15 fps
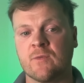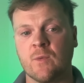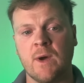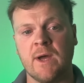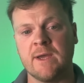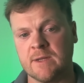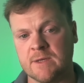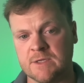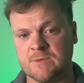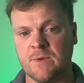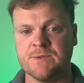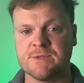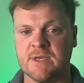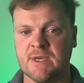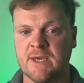what anglers
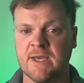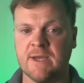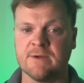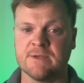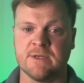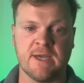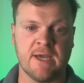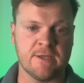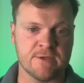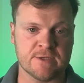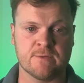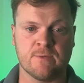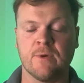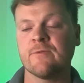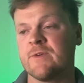want to hear. It's
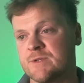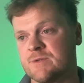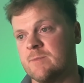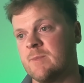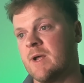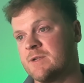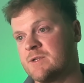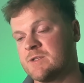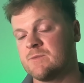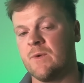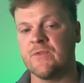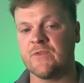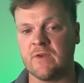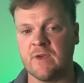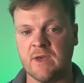against what fishery managers
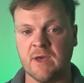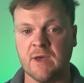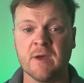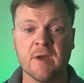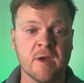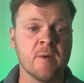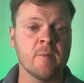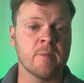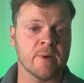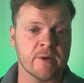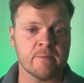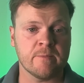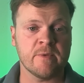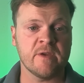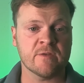want to hear,
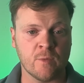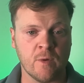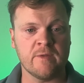but it's what